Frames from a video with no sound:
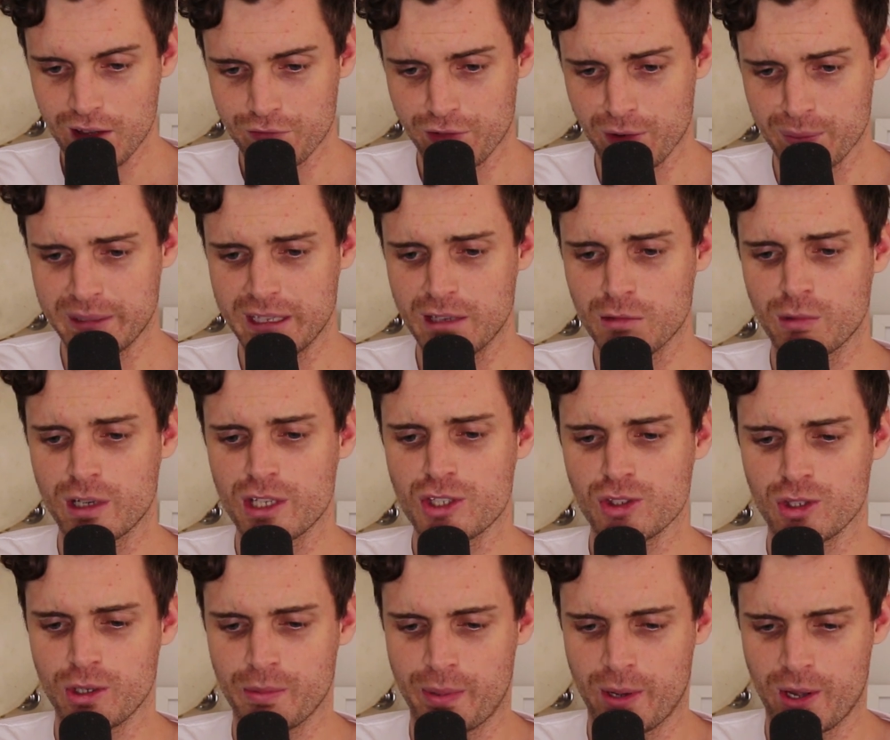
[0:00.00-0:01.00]
from the
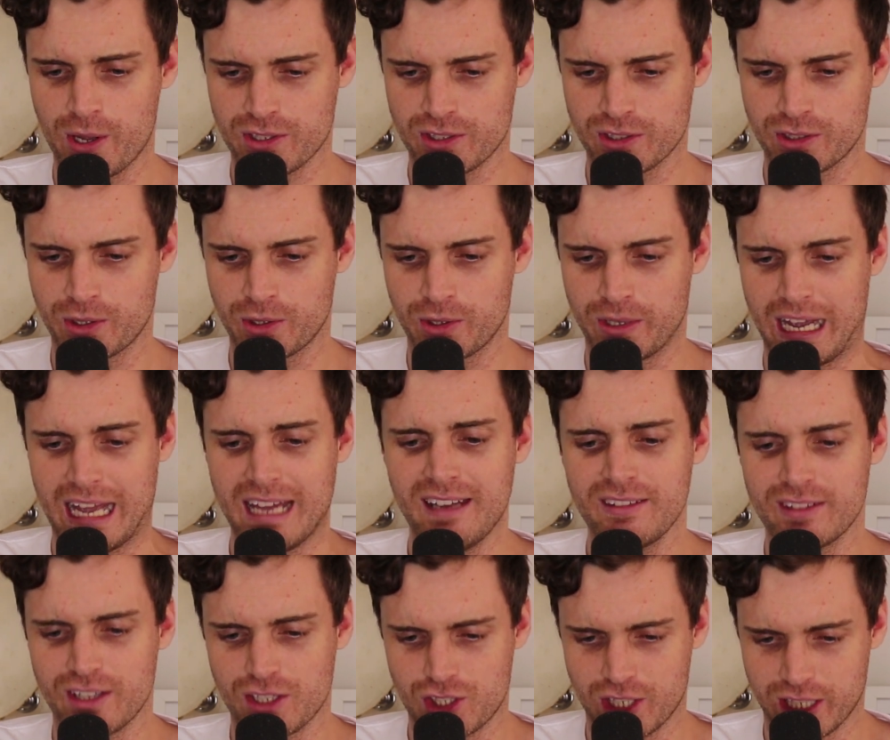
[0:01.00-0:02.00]
original person who
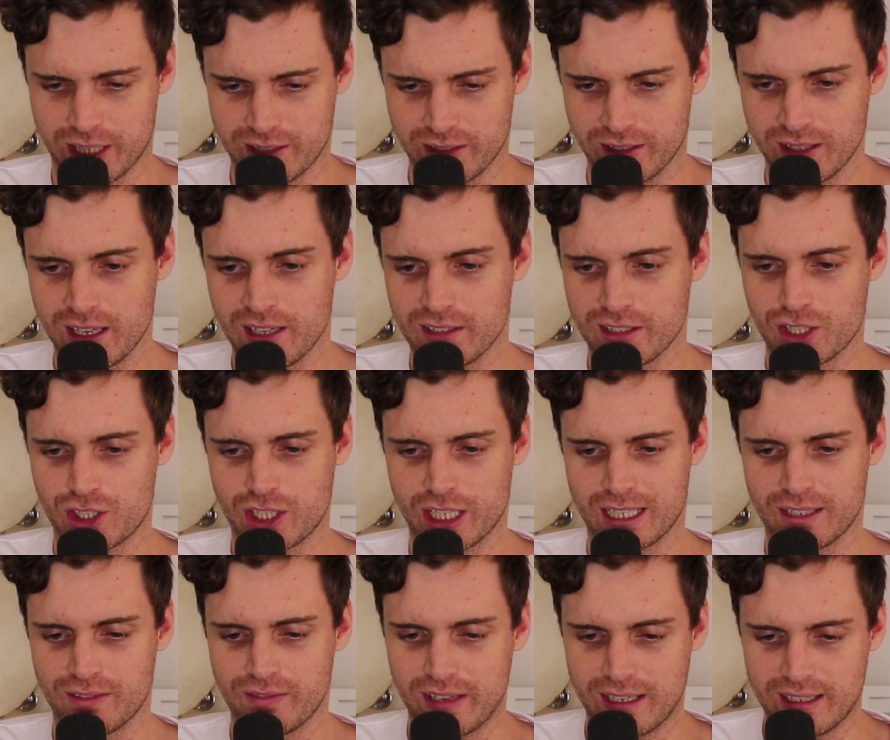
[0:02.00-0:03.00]
had the chicken